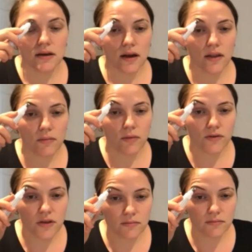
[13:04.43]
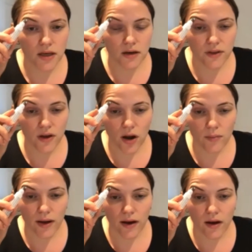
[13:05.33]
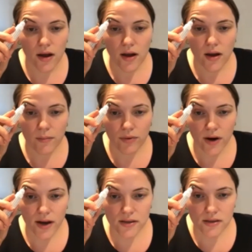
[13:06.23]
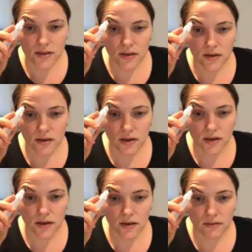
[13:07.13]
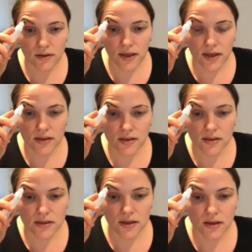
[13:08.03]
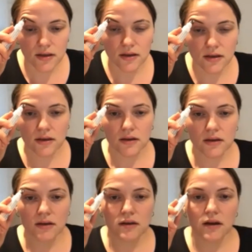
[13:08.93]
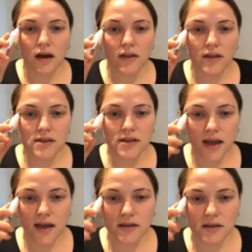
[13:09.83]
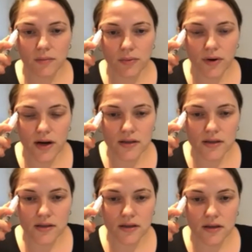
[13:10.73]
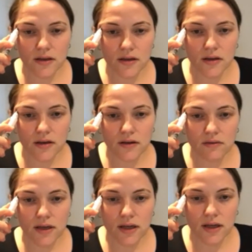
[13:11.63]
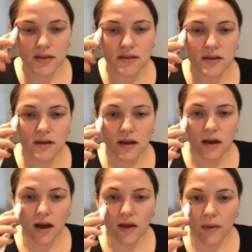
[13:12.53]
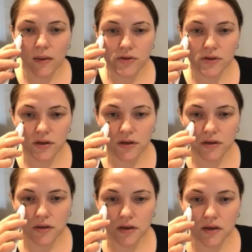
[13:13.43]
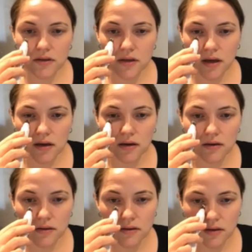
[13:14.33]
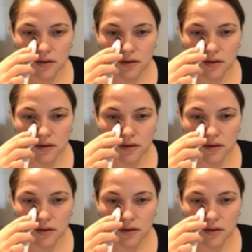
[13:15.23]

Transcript: and then move to the middle of the eyebrow. Press, release, and then to the end, press, release. And then we're just going to do little circles